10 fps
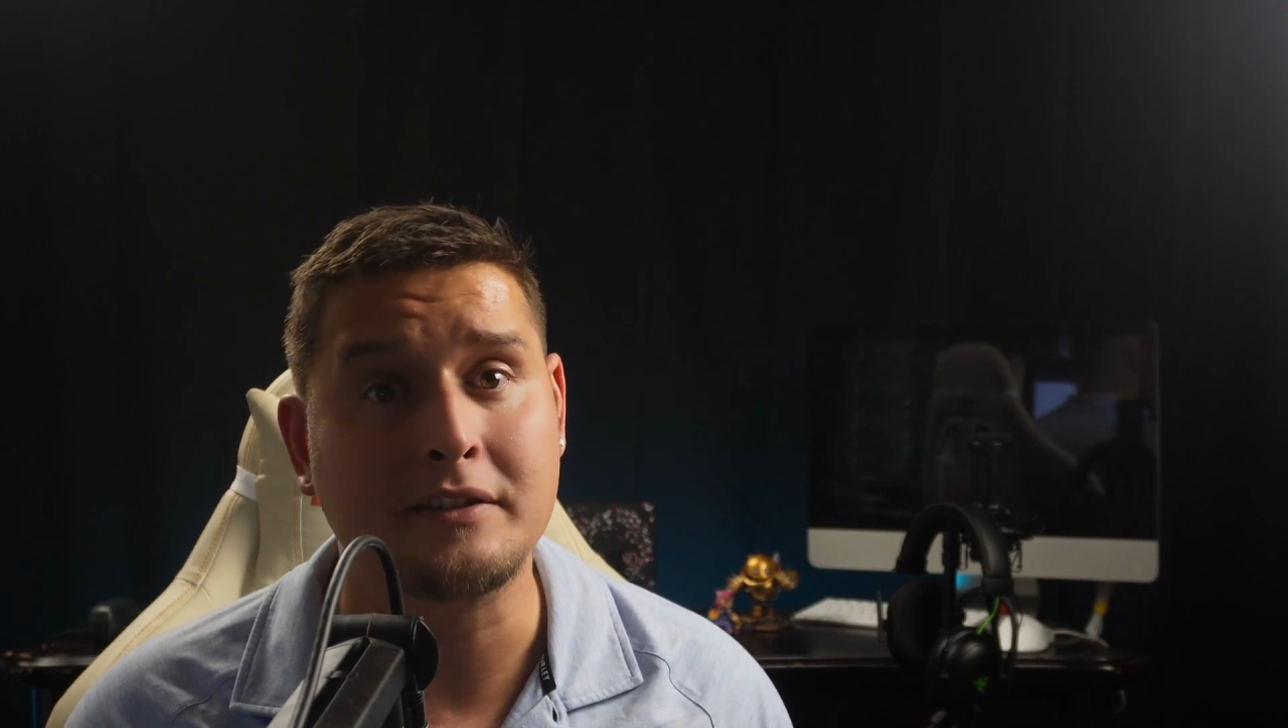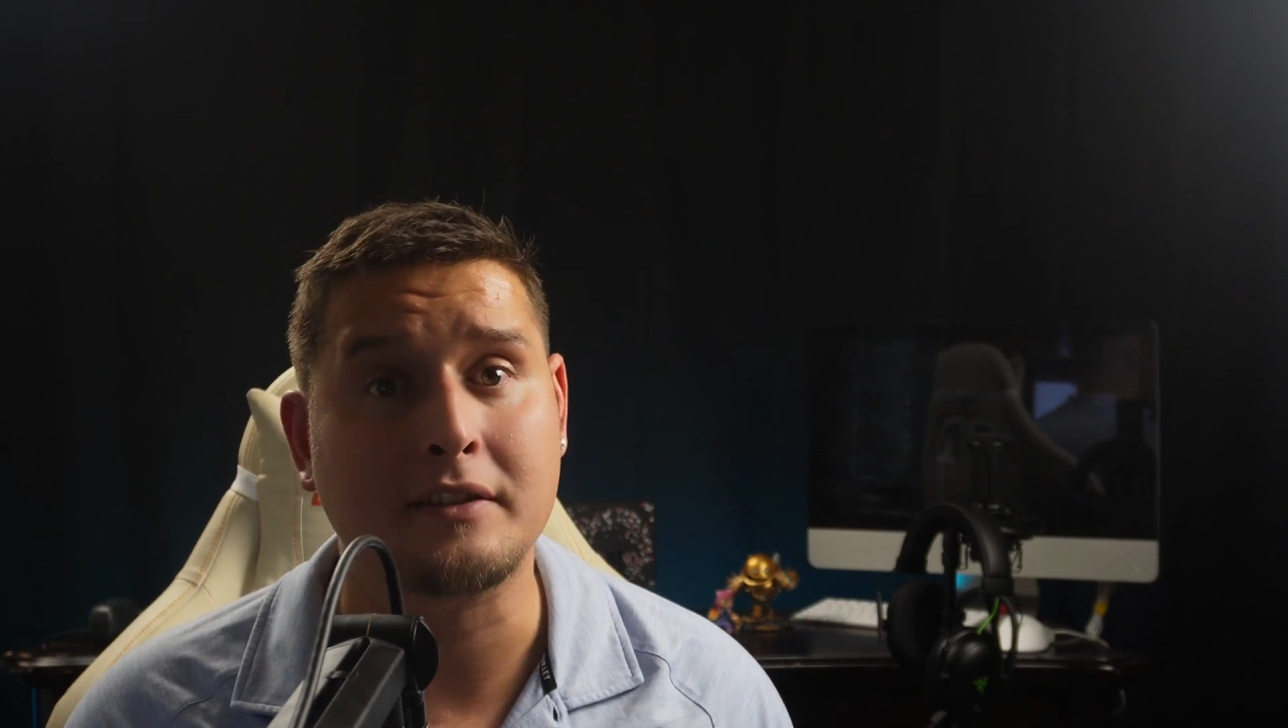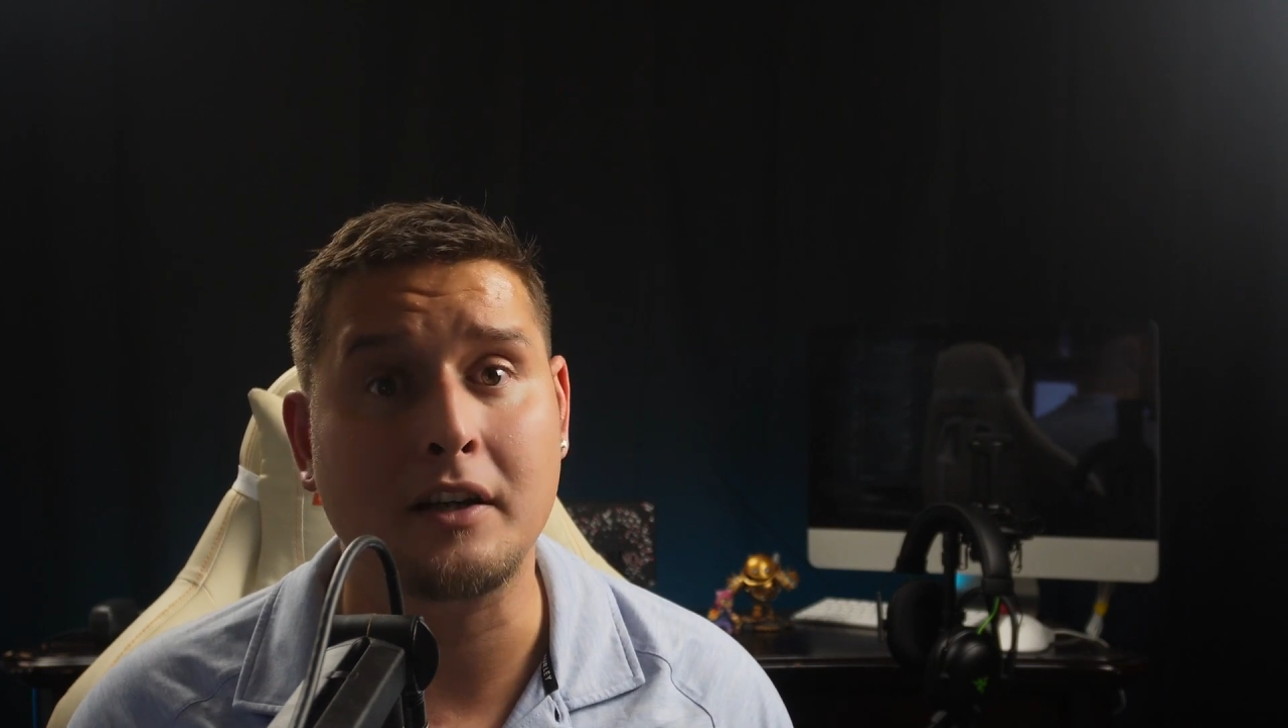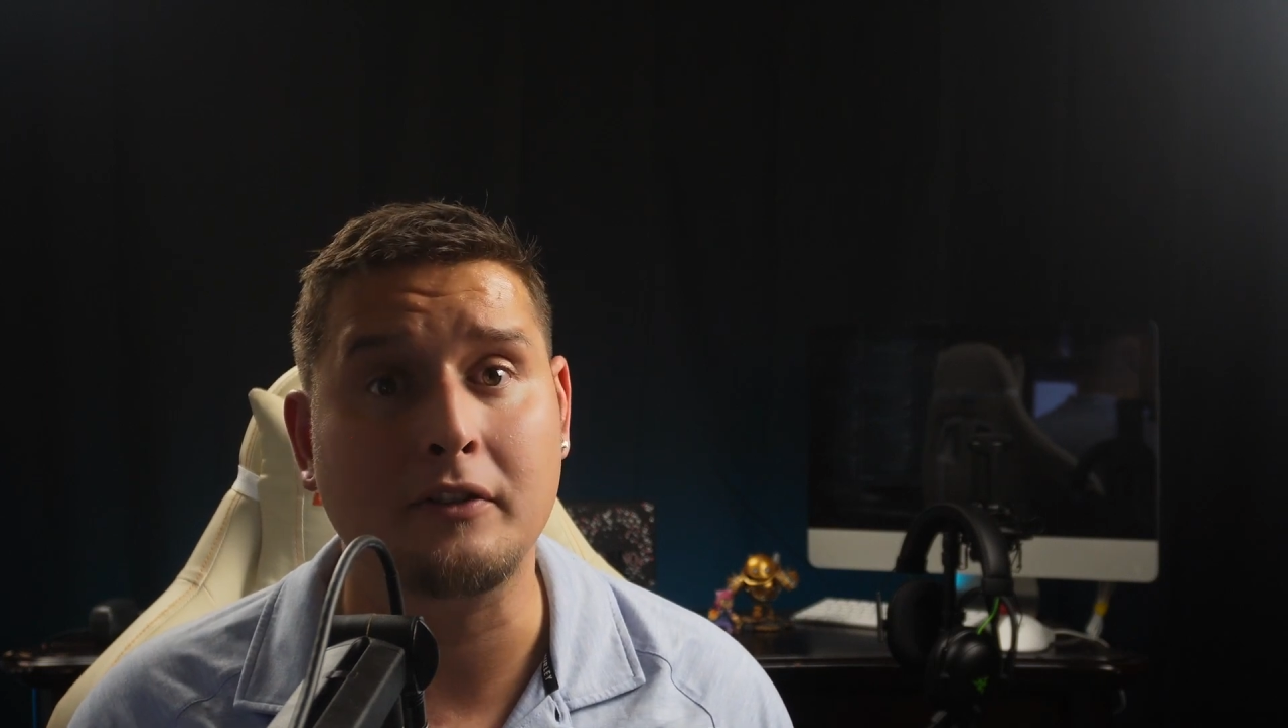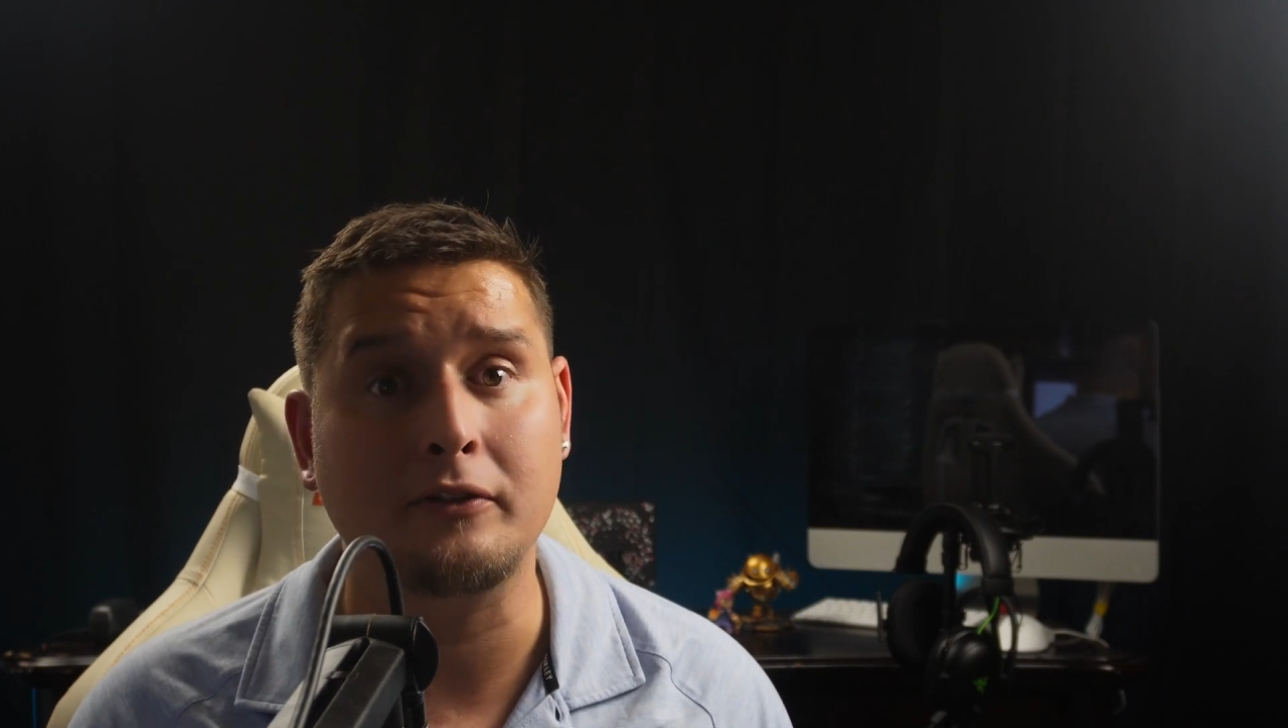
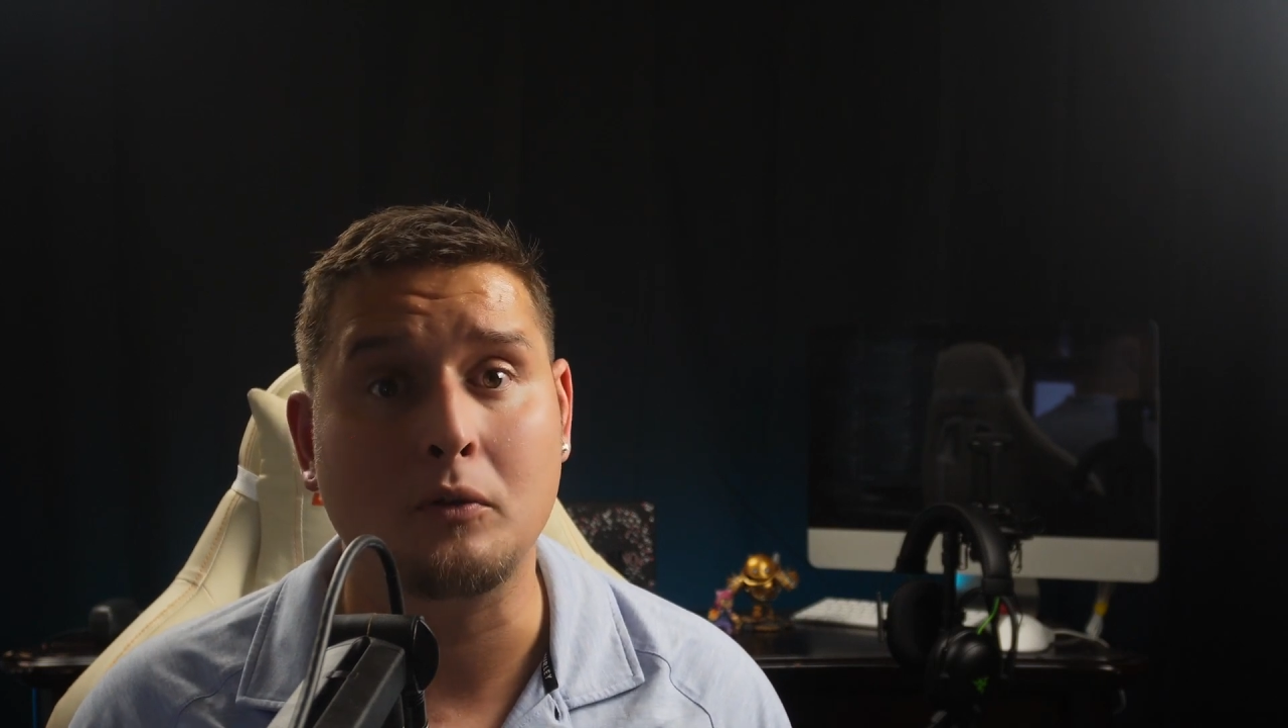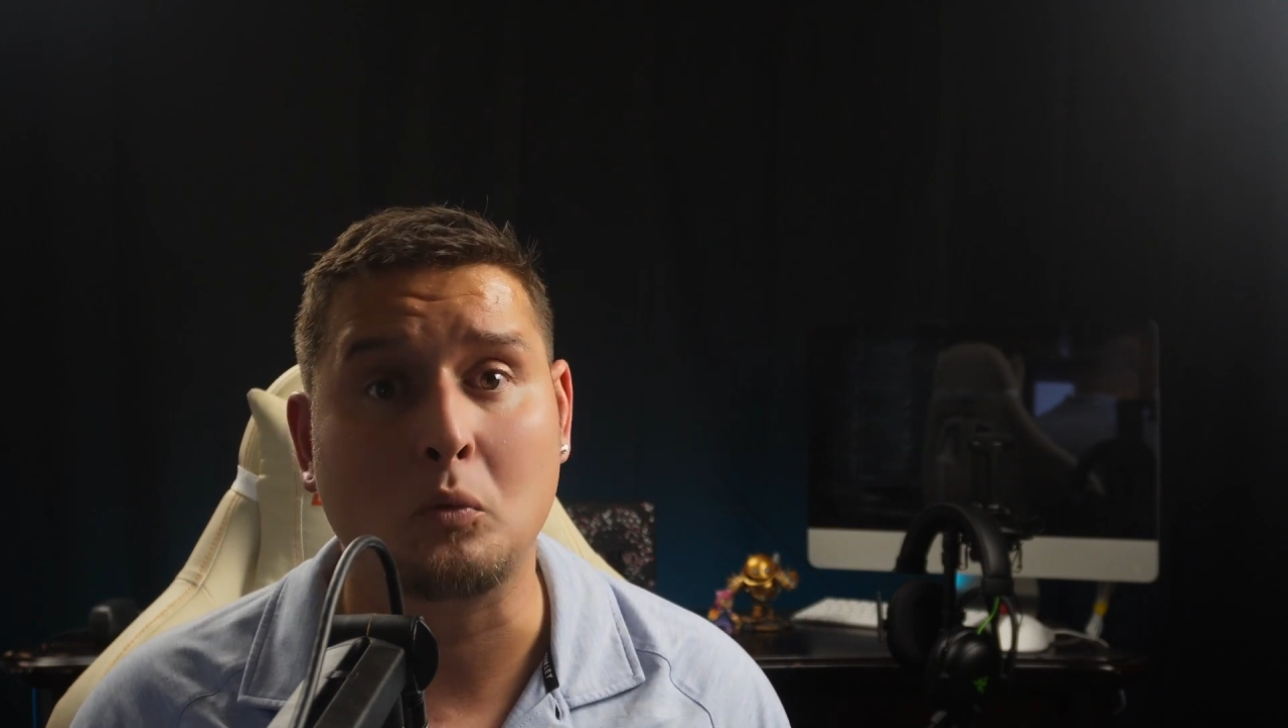stuff